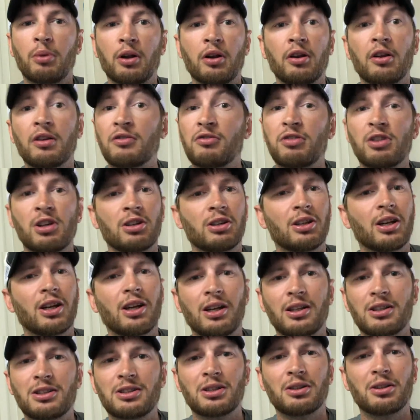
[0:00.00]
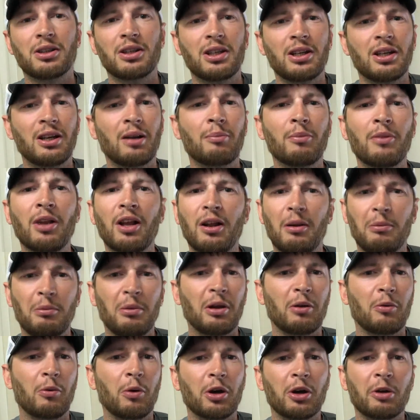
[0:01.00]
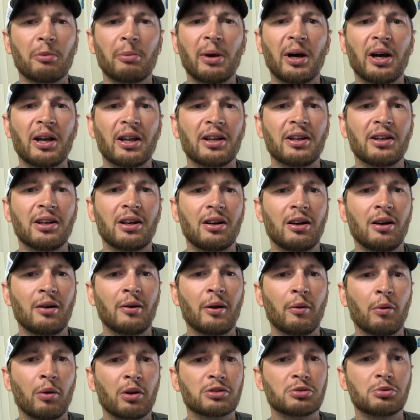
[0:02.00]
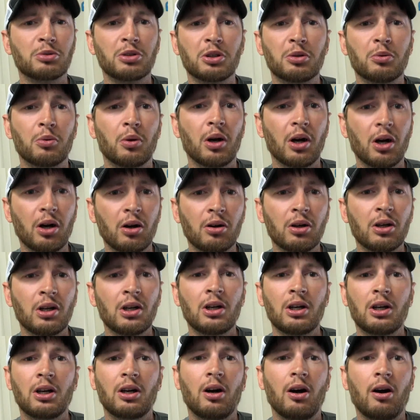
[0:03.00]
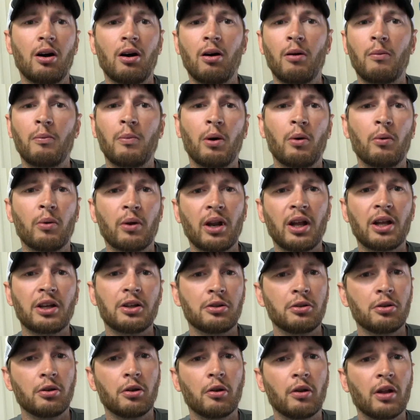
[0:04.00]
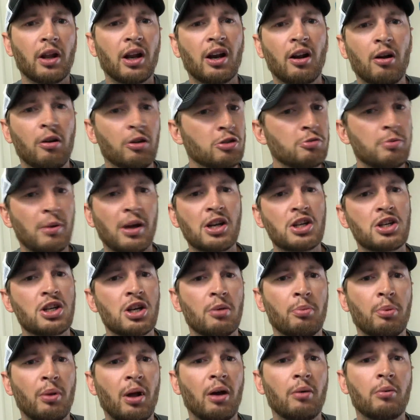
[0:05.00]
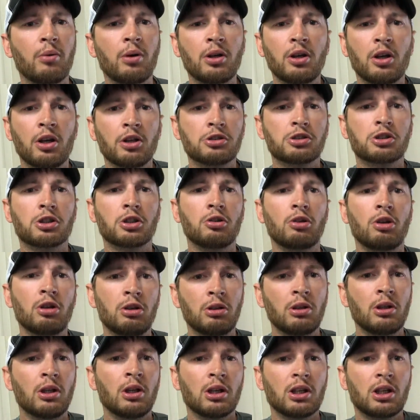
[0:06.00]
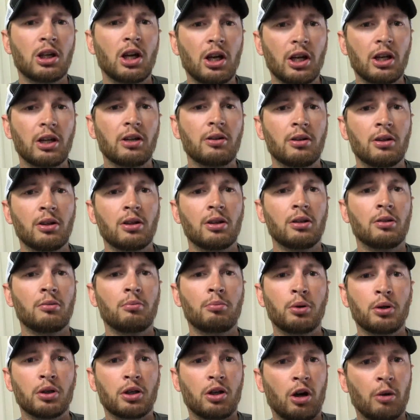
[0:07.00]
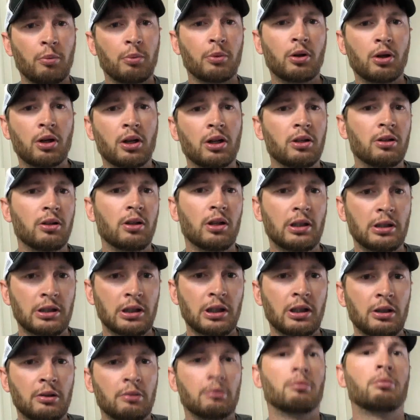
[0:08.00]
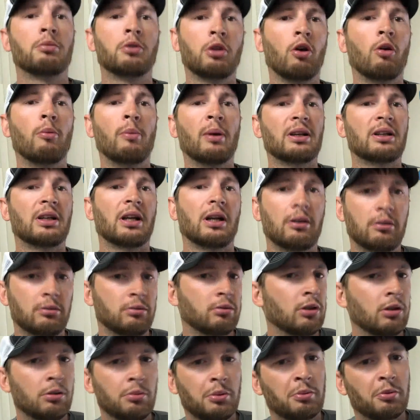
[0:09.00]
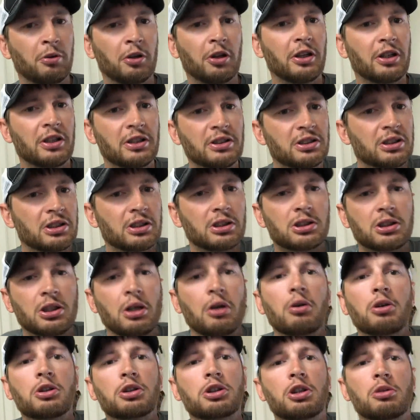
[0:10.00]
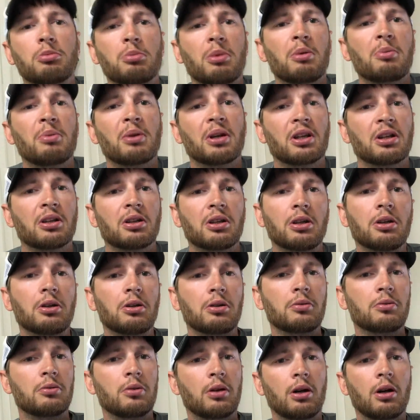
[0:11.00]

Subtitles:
But until then, I'm not worried about it. It works really well. But when I do that, I'll just buy a sheet of plywood, unscrew it, cut it, put carpet on it, and then throw it back down. It'll be really easy, so it shouldn't be a big deal.